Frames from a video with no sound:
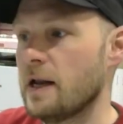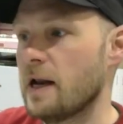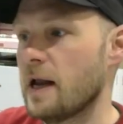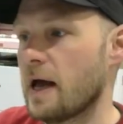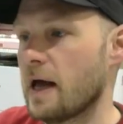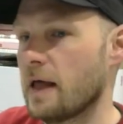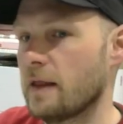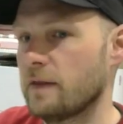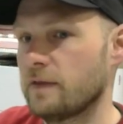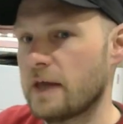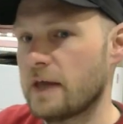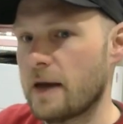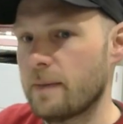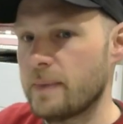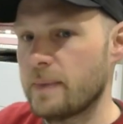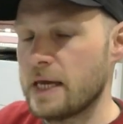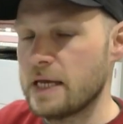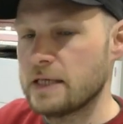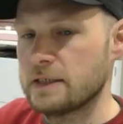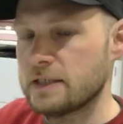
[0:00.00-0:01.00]
and that
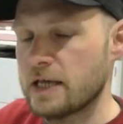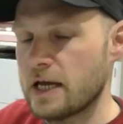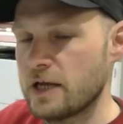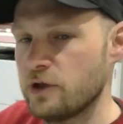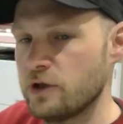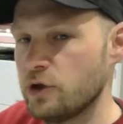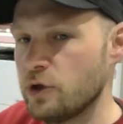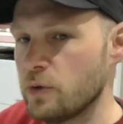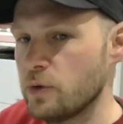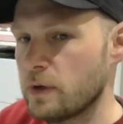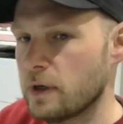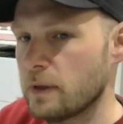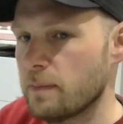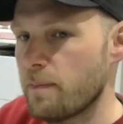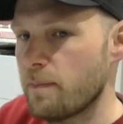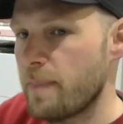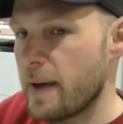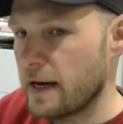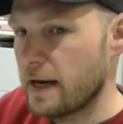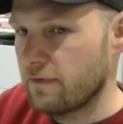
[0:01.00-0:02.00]
means then you can
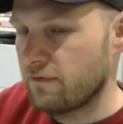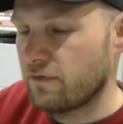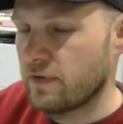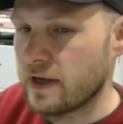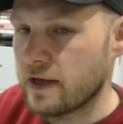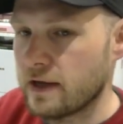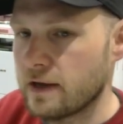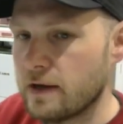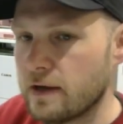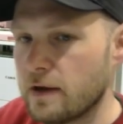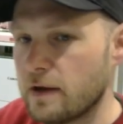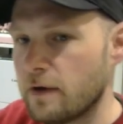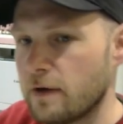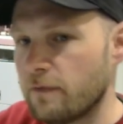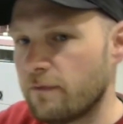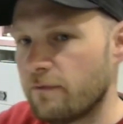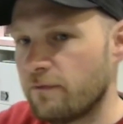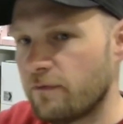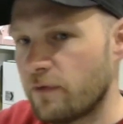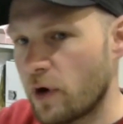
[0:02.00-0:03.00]
benefit
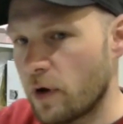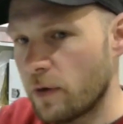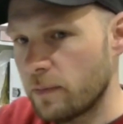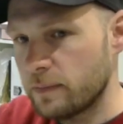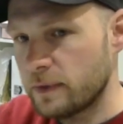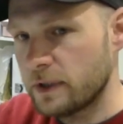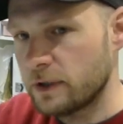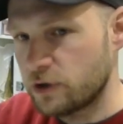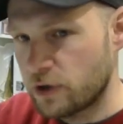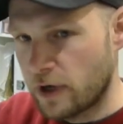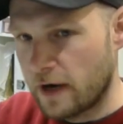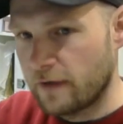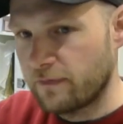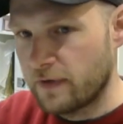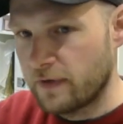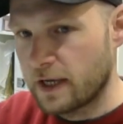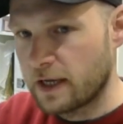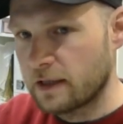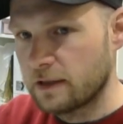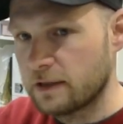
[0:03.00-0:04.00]
from the
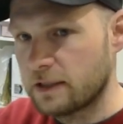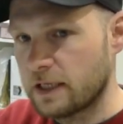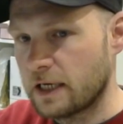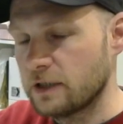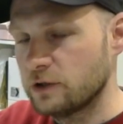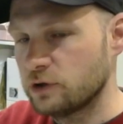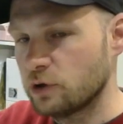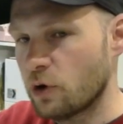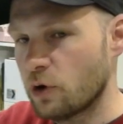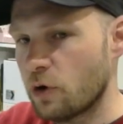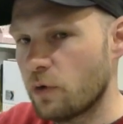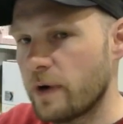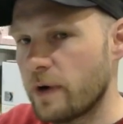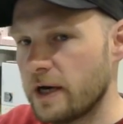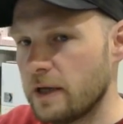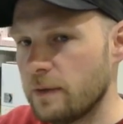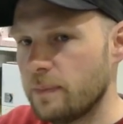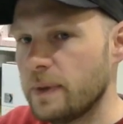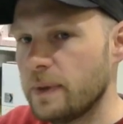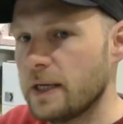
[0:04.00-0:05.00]
traffic that is
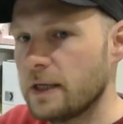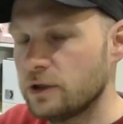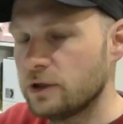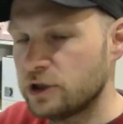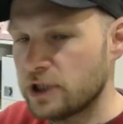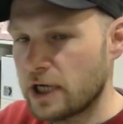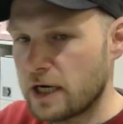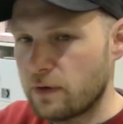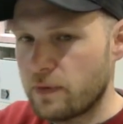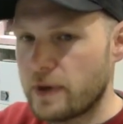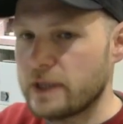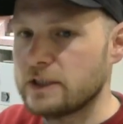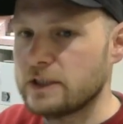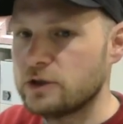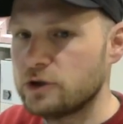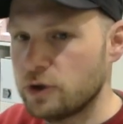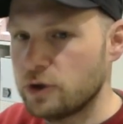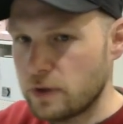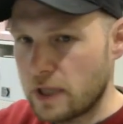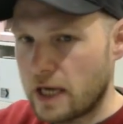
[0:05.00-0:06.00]
already being generated
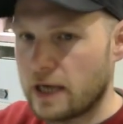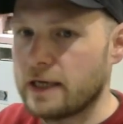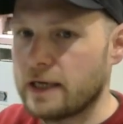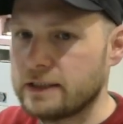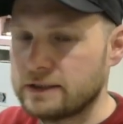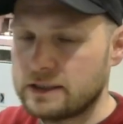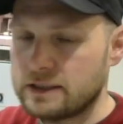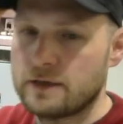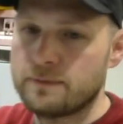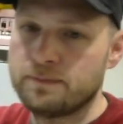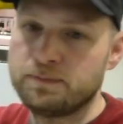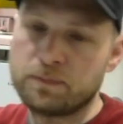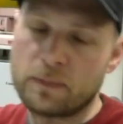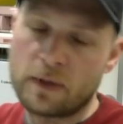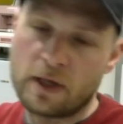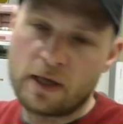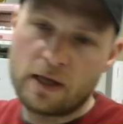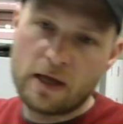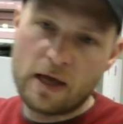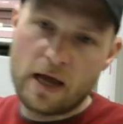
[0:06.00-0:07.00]
to that listing.
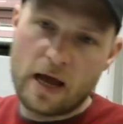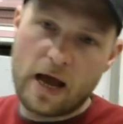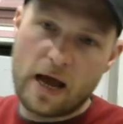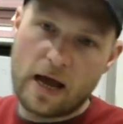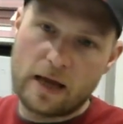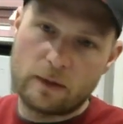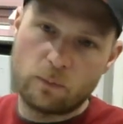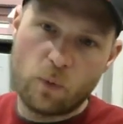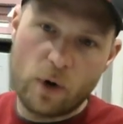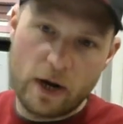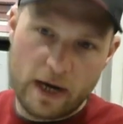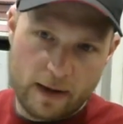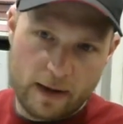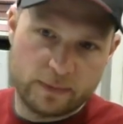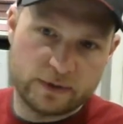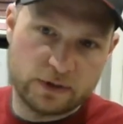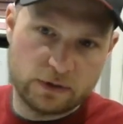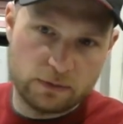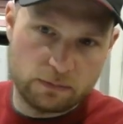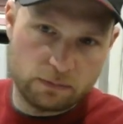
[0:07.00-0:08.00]
And when
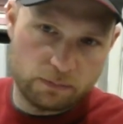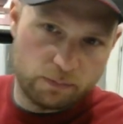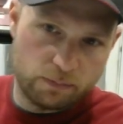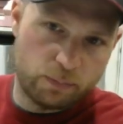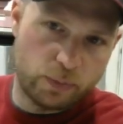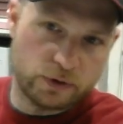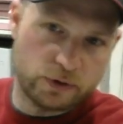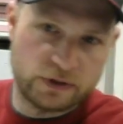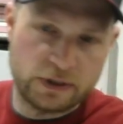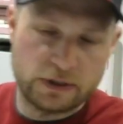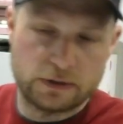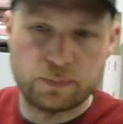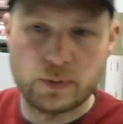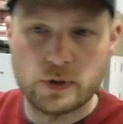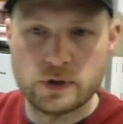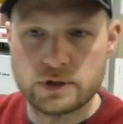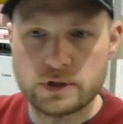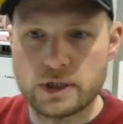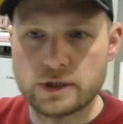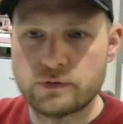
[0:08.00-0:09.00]
Amazon puts its
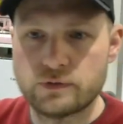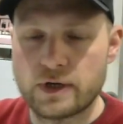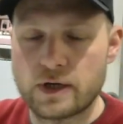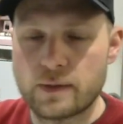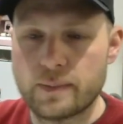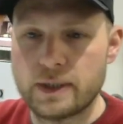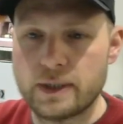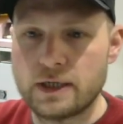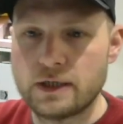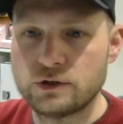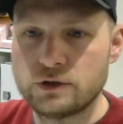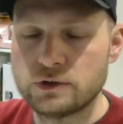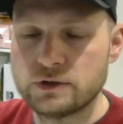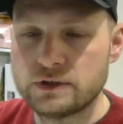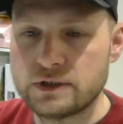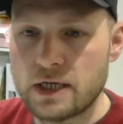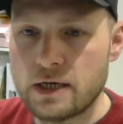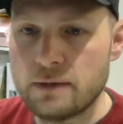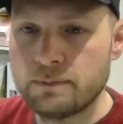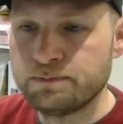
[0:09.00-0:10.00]
personalized
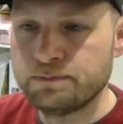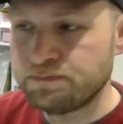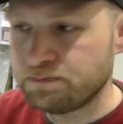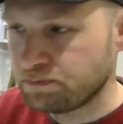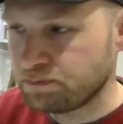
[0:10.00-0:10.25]
recommendations in